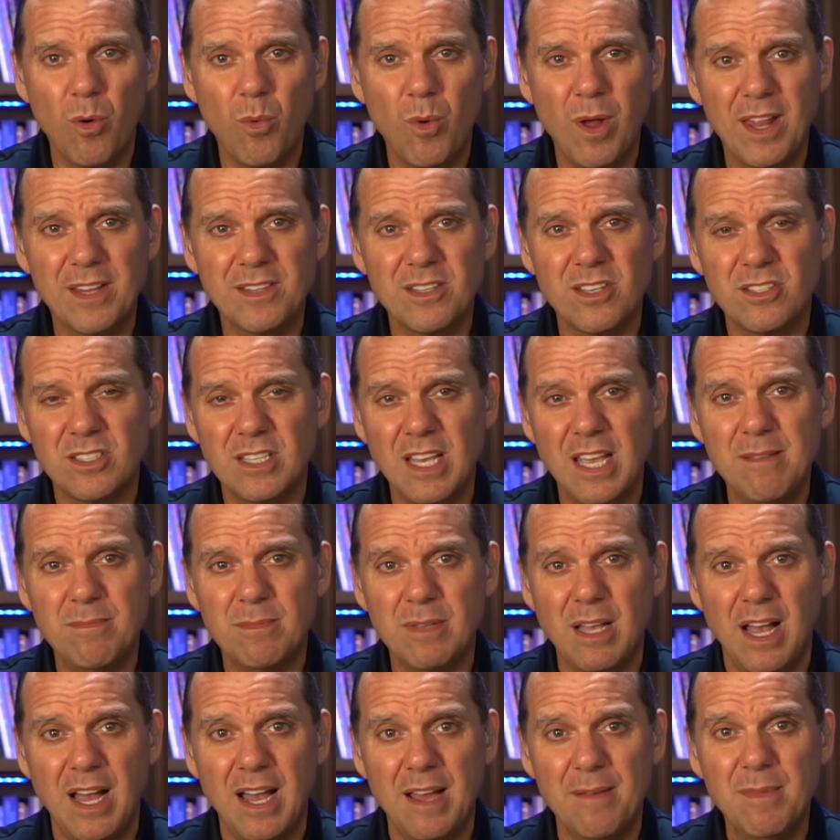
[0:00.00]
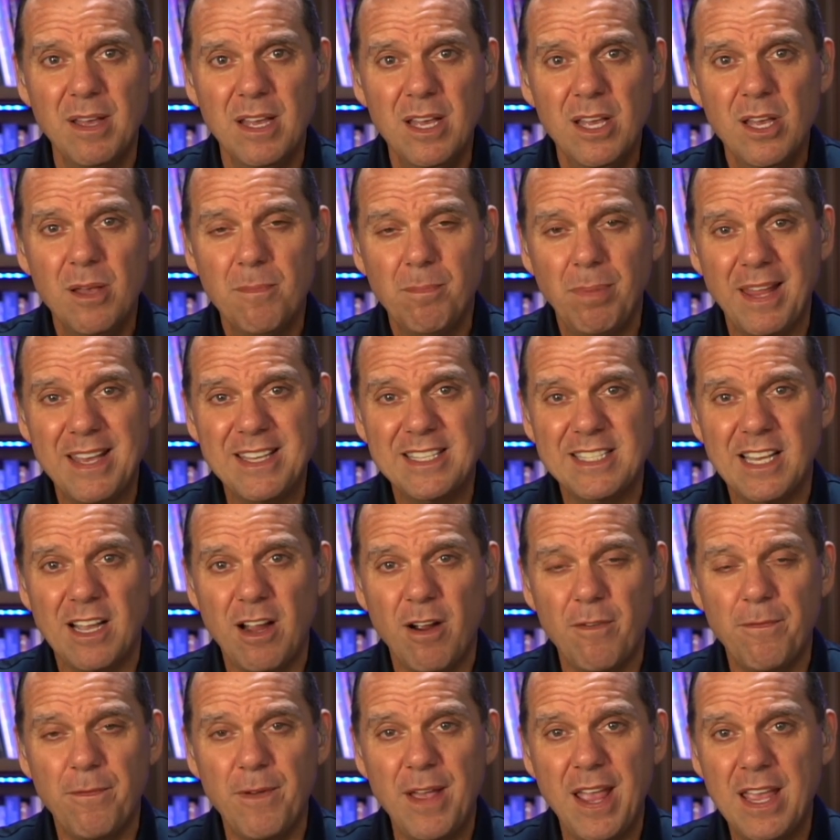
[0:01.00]
while at the same time placing
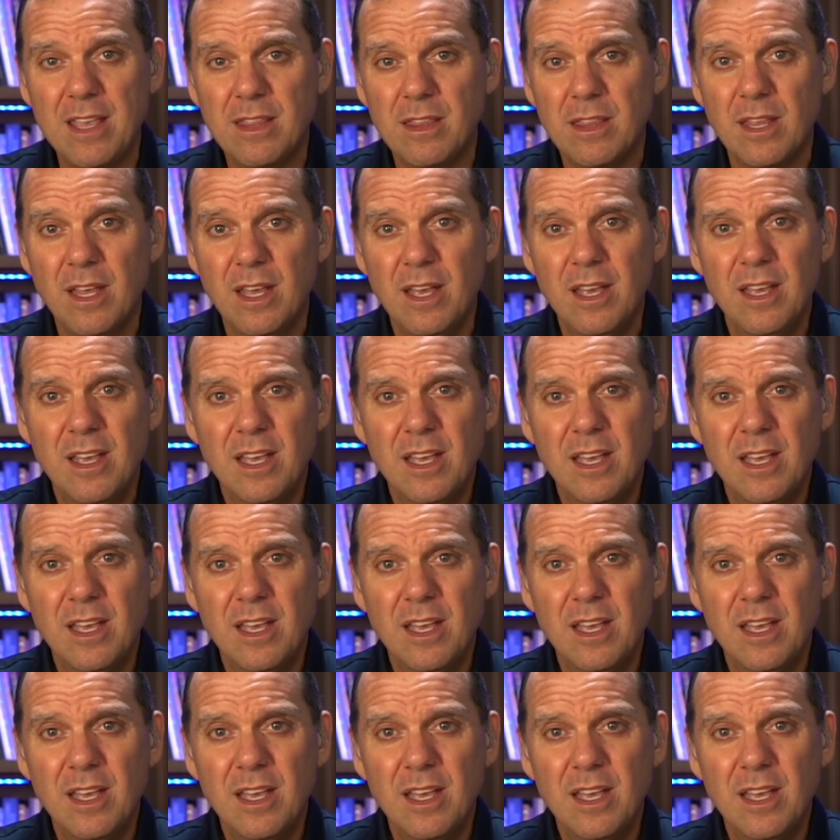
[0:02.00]
our faith